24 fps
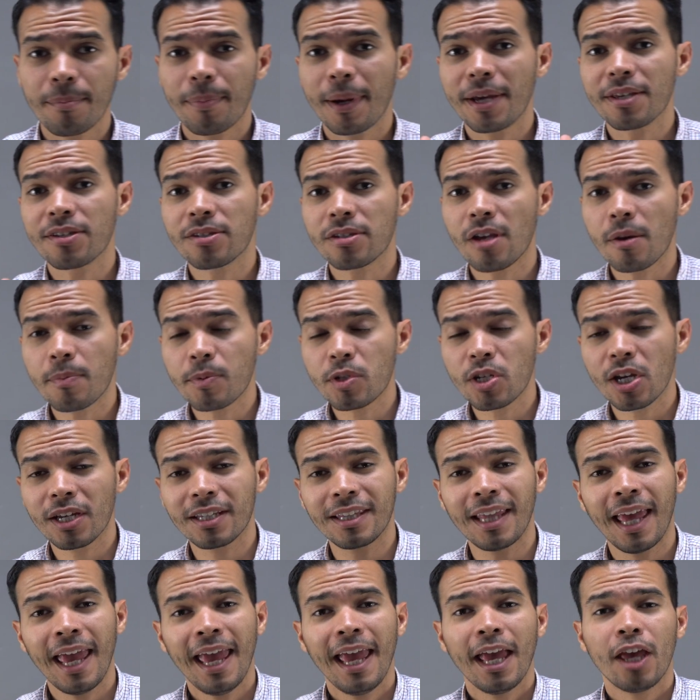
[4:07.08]
it by
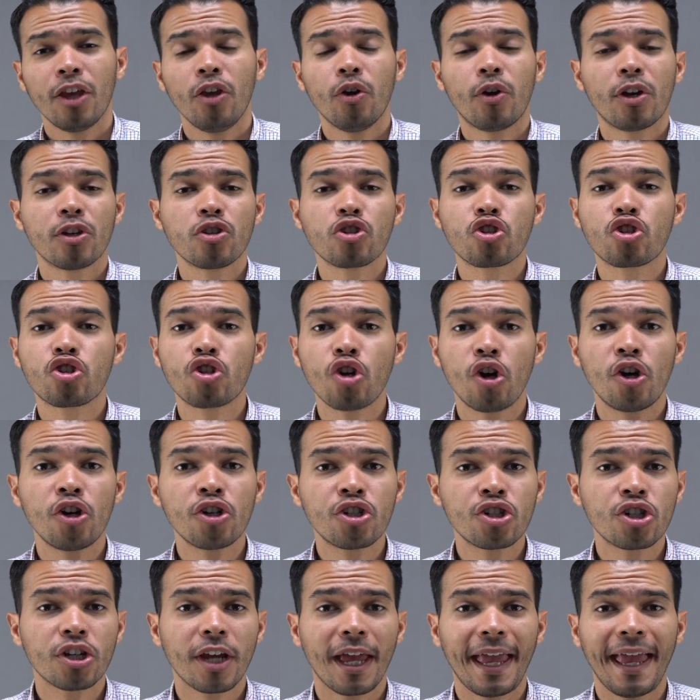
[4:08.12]
subject, you can
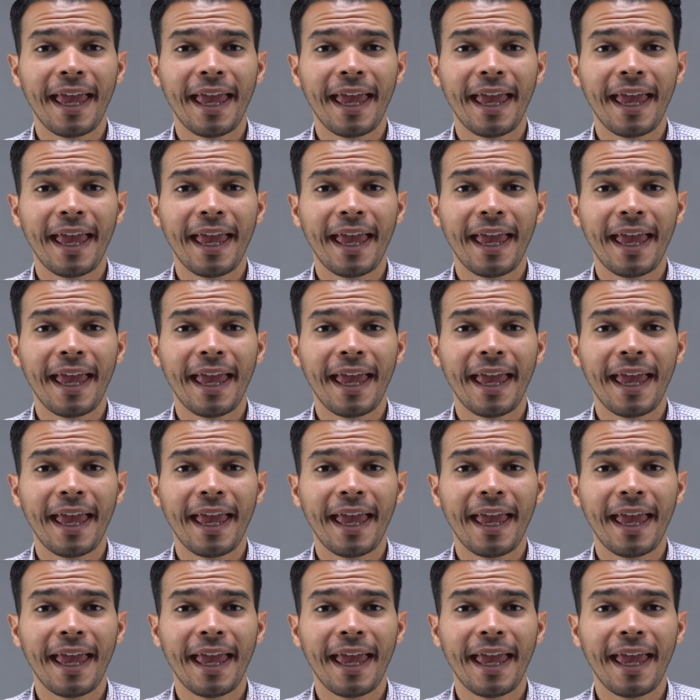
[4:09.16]
search